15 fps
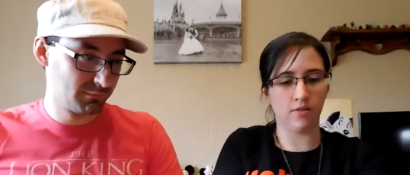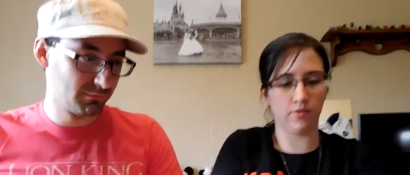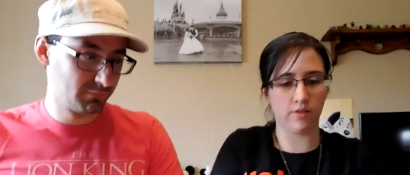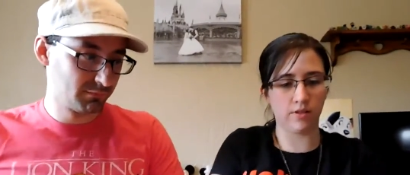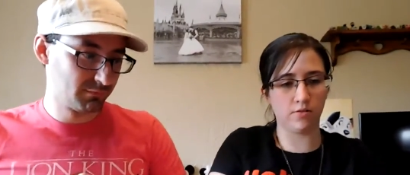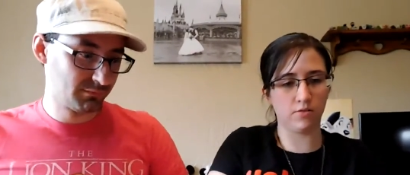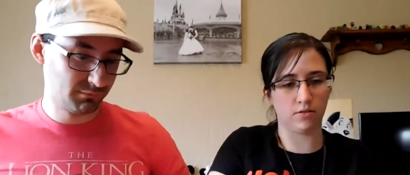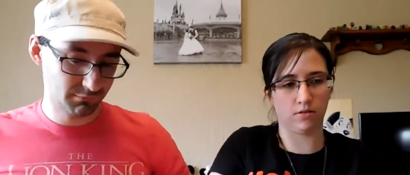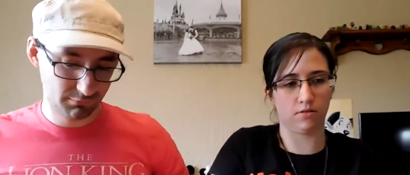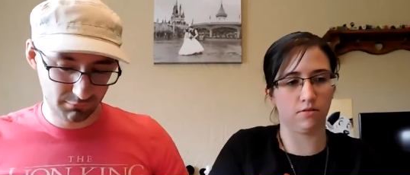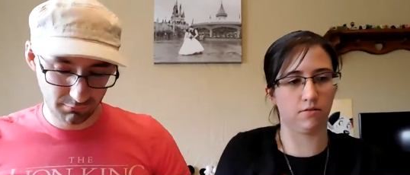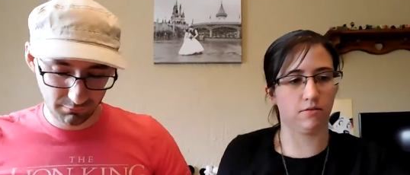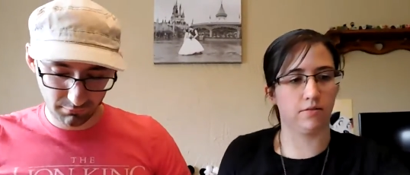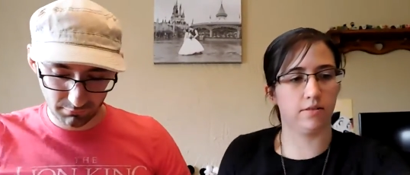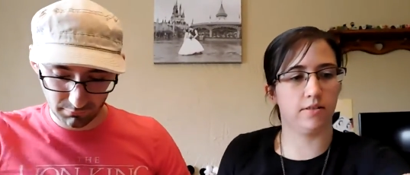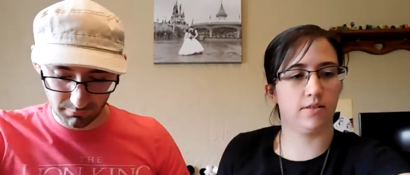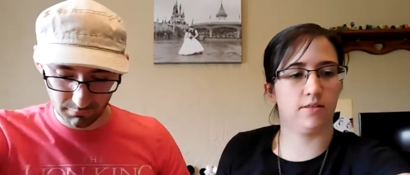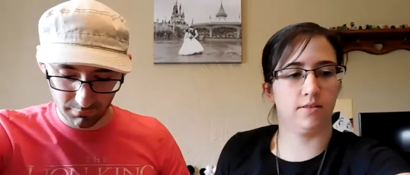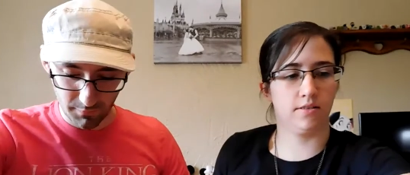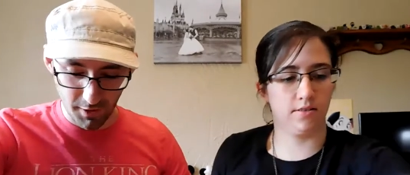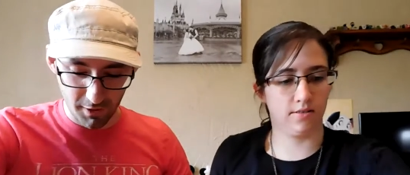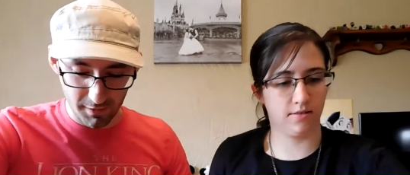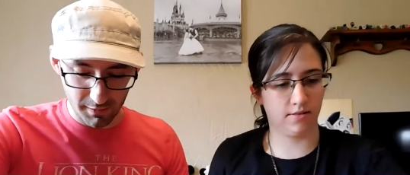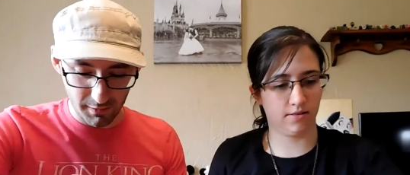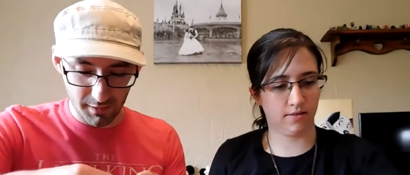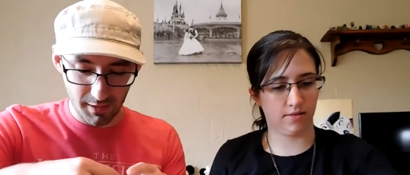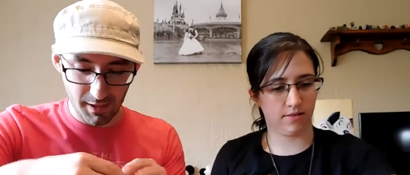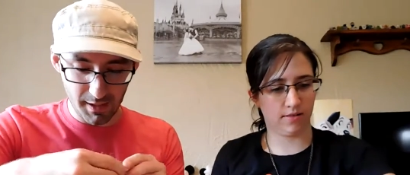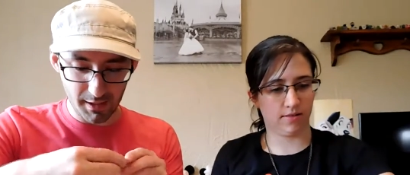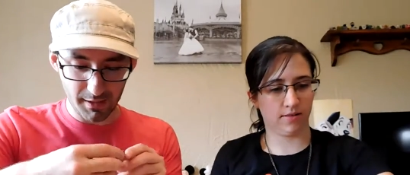Speaker 1: this was yours.
Speaker 2: Oh,
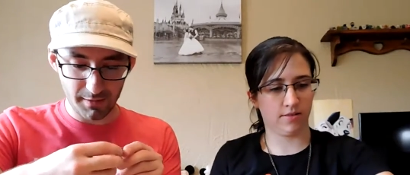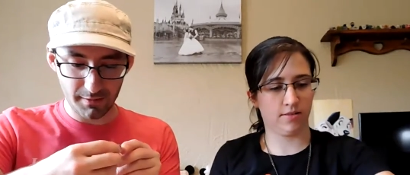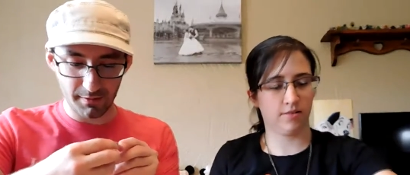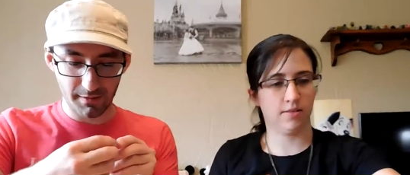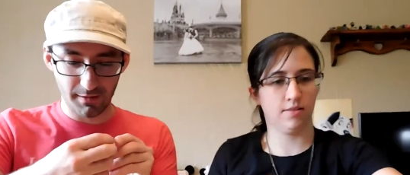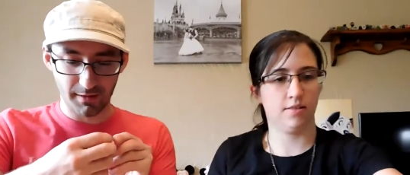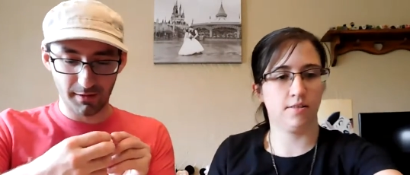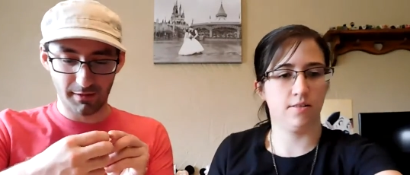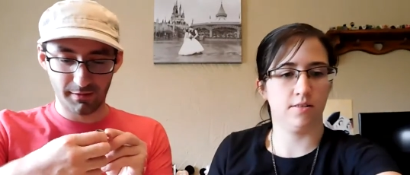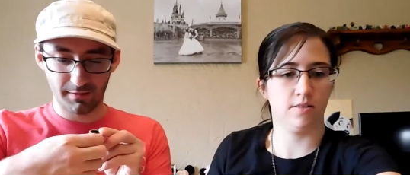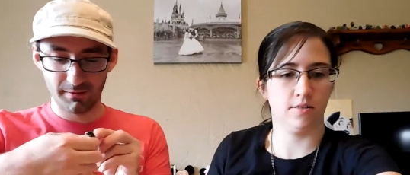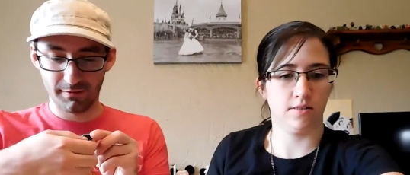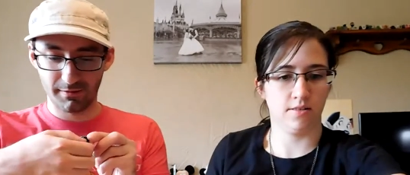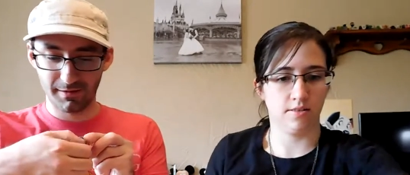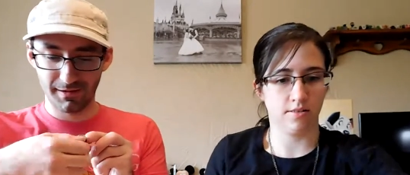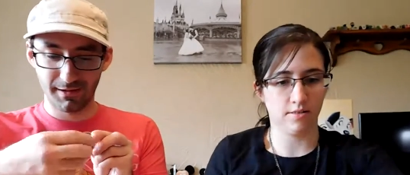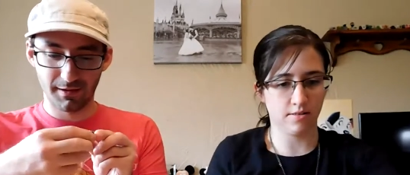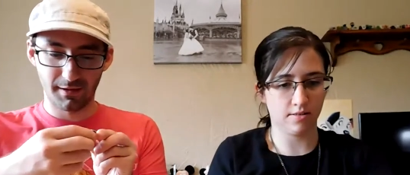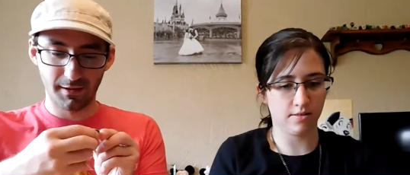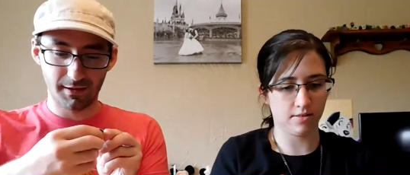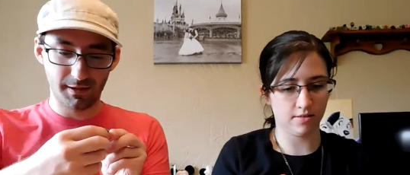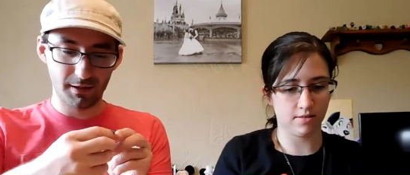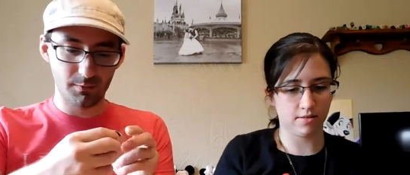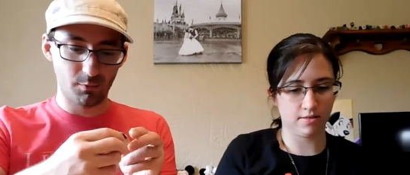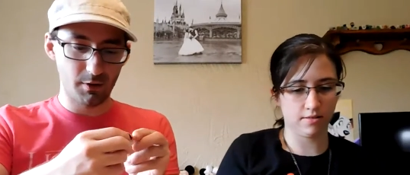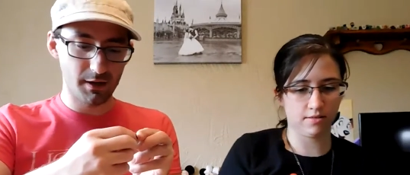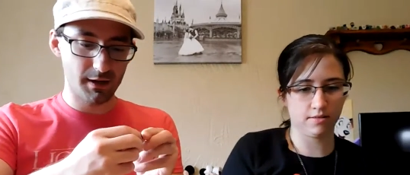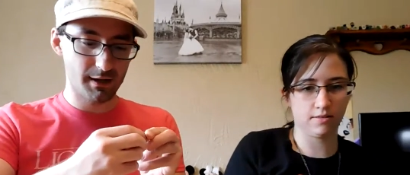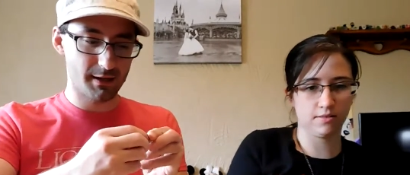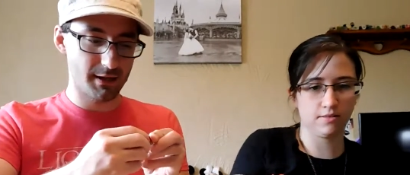yeah. Like, this is
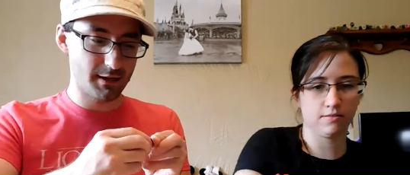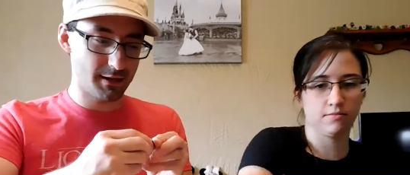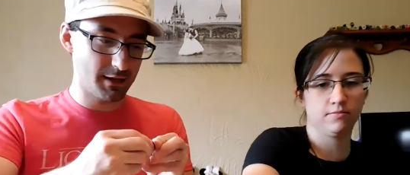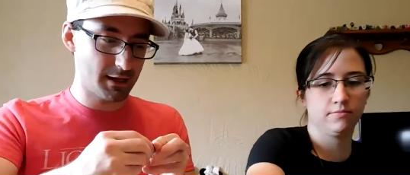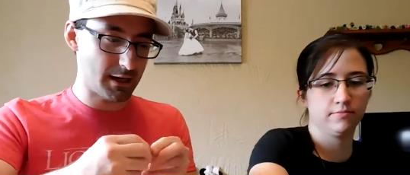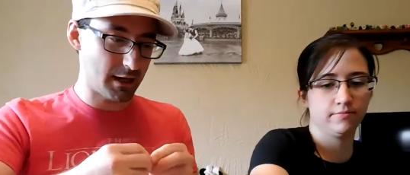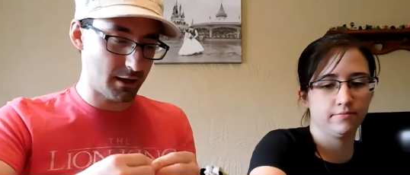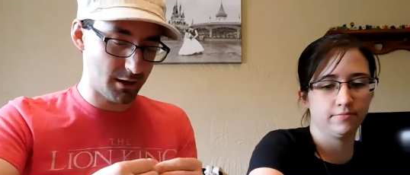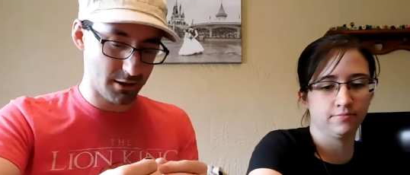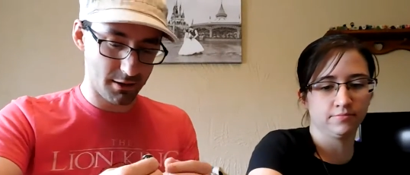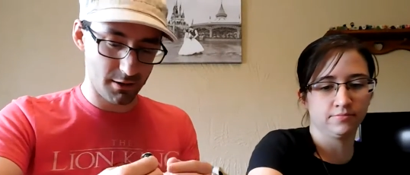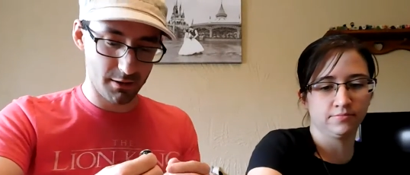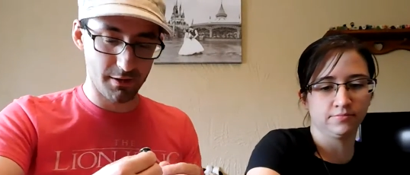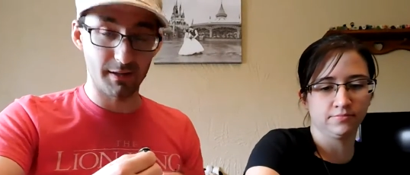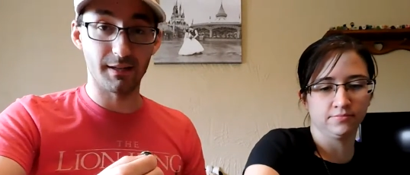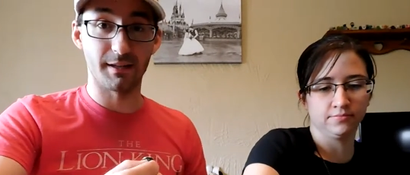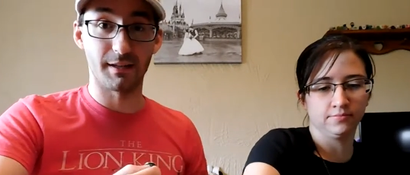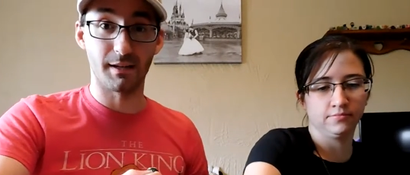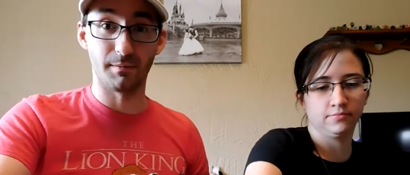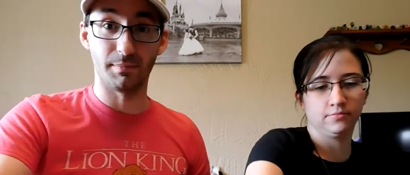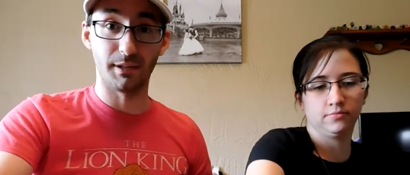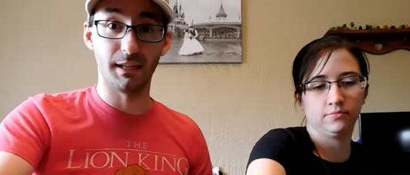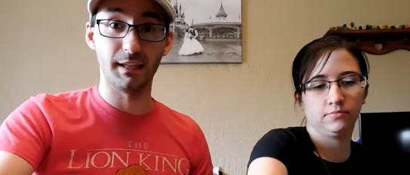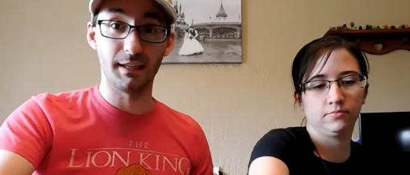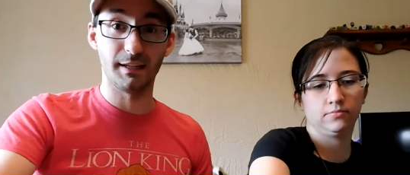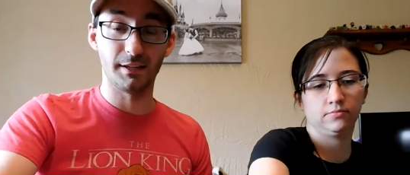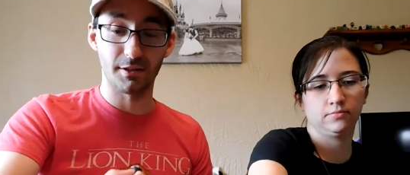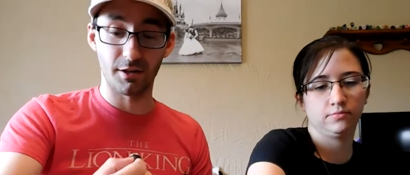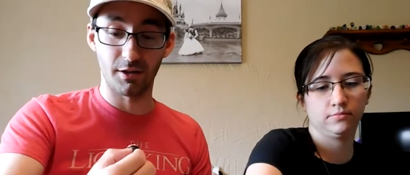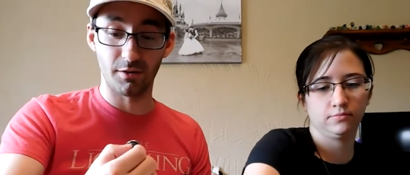one Disney character that completely
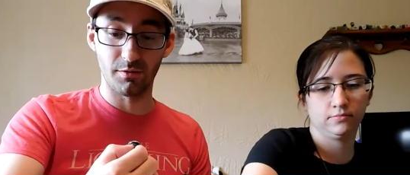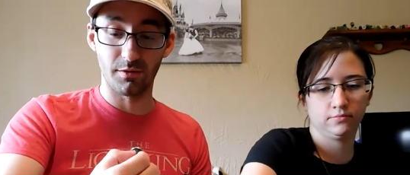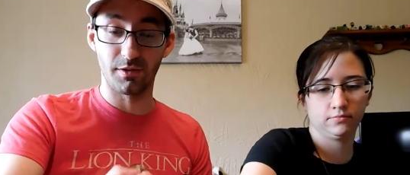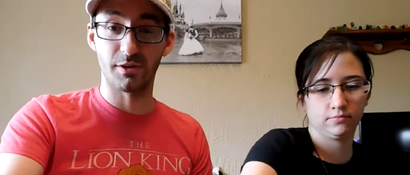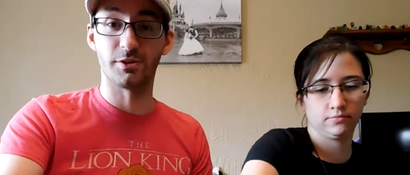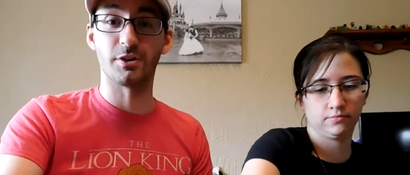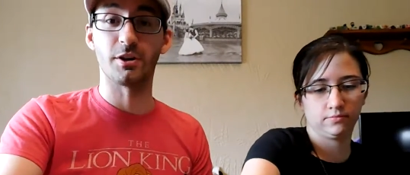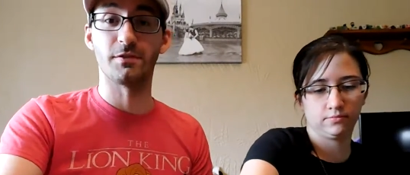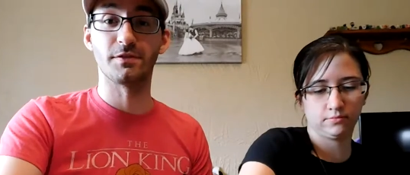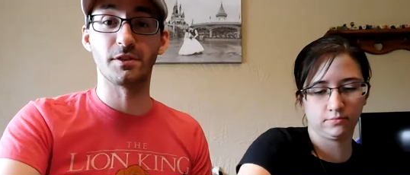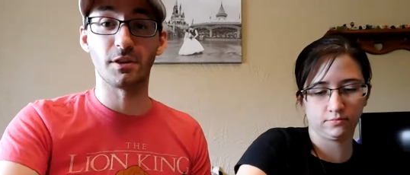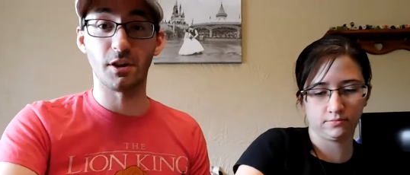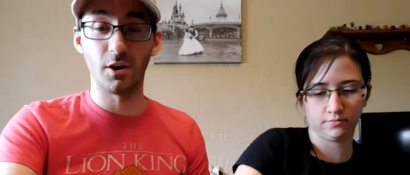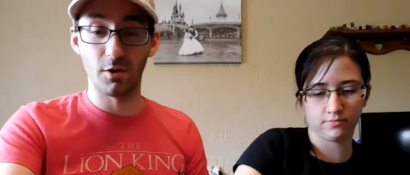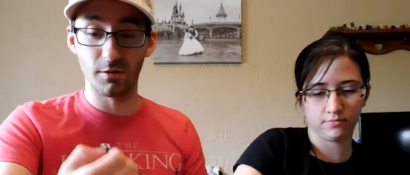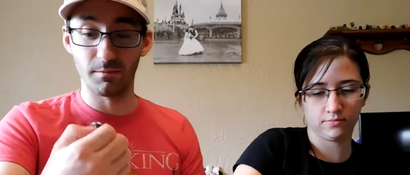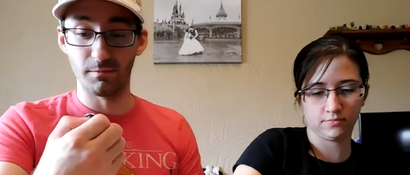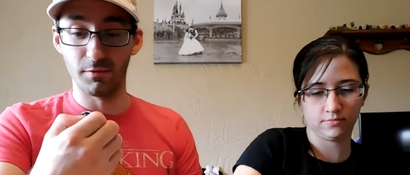deserve, deserves their own